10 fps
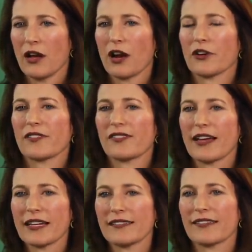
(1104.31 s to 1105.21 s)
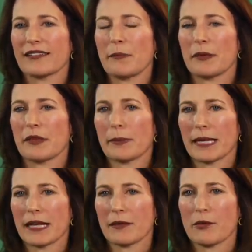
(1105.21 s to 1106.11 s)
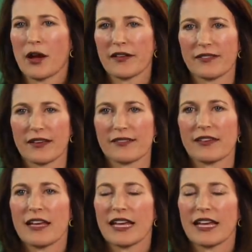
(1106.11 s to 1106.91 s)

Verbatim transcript: Our second step in the planning process